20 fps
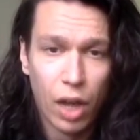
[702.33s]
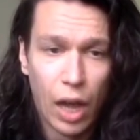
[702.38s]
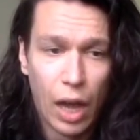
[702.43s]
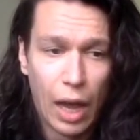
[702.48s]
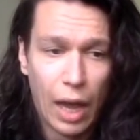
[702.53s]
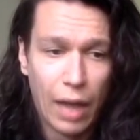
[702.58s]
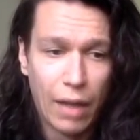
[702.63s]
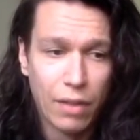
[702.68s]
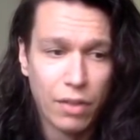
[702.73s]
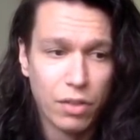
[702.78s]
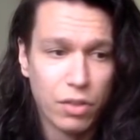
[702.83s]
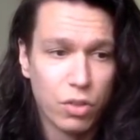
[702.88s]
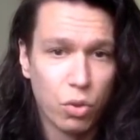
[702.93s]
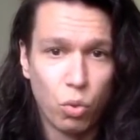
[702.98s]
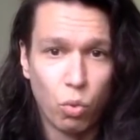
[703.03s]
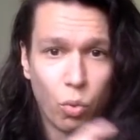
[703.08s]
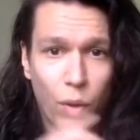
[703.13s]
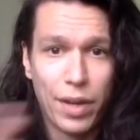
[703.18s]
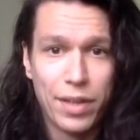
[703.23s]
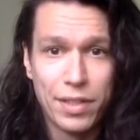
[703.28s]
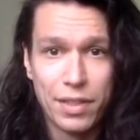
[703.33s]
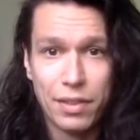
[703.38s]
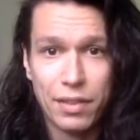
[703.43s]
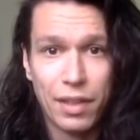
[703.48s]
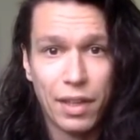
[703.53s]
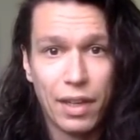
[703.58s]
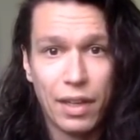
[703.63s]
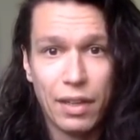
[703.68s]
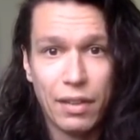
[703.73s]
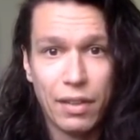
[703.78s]
And already
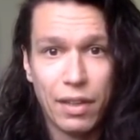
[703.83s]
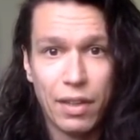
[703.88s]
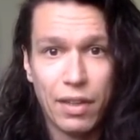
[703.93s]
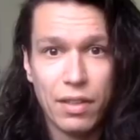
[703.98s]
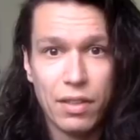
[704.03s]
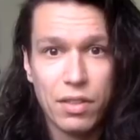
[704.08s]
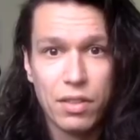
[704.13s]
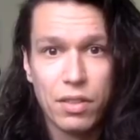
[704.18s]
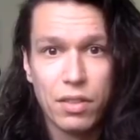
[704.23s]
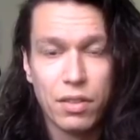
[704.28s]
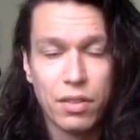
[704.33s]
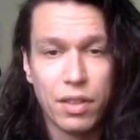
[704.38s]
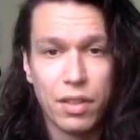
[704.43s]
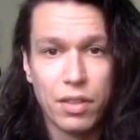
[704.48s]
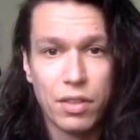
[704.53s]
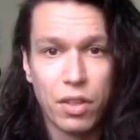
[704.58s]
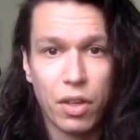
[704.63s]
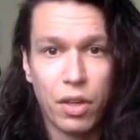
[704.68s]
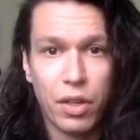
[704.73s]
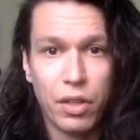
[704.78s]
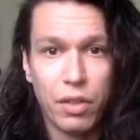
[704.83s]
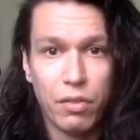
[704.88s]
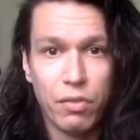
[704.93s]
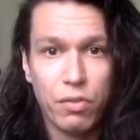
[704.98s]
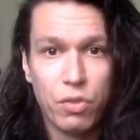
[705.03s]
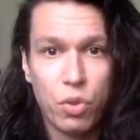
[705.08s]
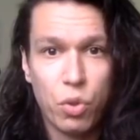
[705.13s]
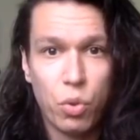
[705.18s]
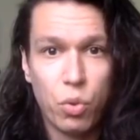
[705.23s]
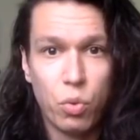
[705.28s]
there's kind
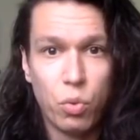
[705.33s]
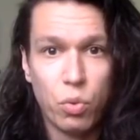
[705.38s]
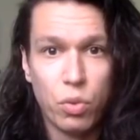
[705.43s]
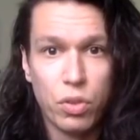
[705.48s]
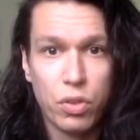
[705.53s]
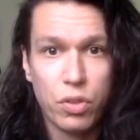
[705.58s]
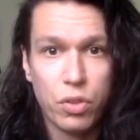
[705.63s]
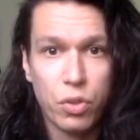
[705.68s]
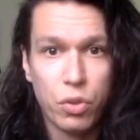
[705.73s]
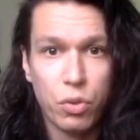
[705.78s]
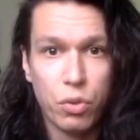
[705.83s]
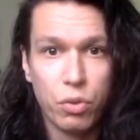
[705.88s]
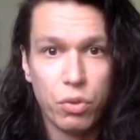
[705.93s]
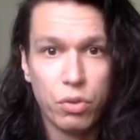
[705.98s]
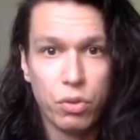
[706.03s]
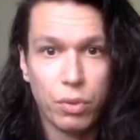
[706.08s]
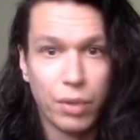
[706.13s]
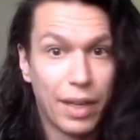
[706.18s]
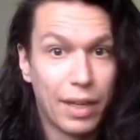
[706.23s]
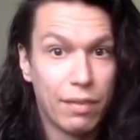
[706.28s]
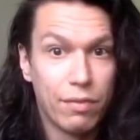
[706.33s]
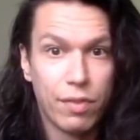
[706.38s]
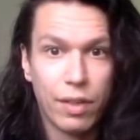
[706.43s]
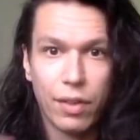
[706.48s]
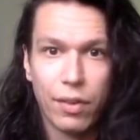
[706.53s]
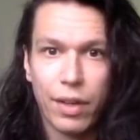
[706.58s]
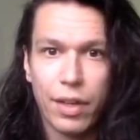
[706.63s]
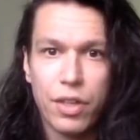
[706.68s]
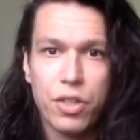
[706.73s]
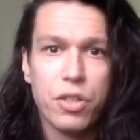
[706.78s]
of tools to create
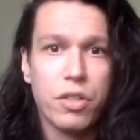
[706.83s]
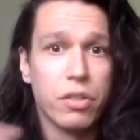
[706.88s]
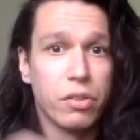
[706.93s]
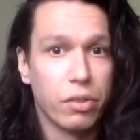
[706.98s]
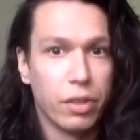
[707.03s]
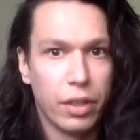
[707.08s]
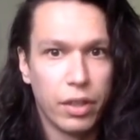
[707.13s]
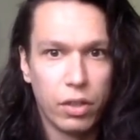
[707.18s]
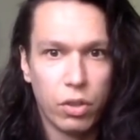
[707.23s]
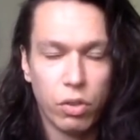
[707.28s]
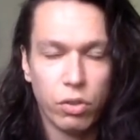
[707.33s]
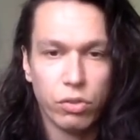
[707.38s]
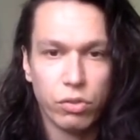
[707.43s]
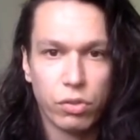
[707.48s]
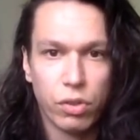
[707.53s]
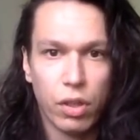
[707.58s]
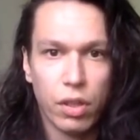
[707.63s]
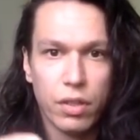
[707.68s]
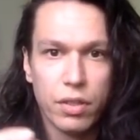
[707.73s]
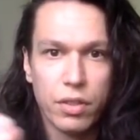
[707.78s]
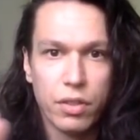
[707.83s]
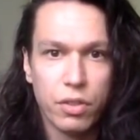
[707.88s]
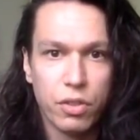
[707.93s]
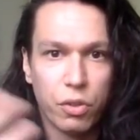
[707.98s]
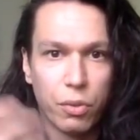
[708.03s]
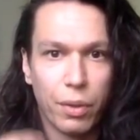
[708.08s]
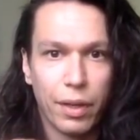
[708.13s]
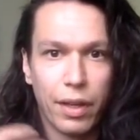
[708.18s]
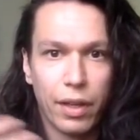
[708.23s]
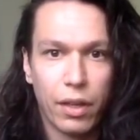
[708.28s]
variation, to create contrast, and to
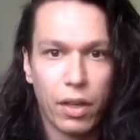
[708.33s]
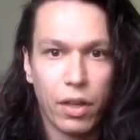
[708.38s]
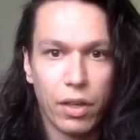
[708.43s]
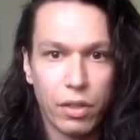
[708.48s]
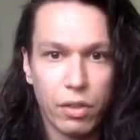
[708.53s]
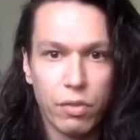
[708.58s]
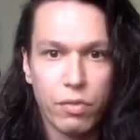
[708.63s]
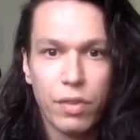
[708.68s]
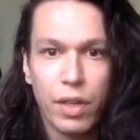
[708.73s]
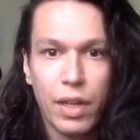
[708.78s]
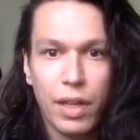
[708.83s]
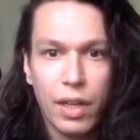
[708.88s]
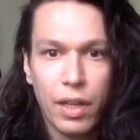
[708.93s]
create a kind of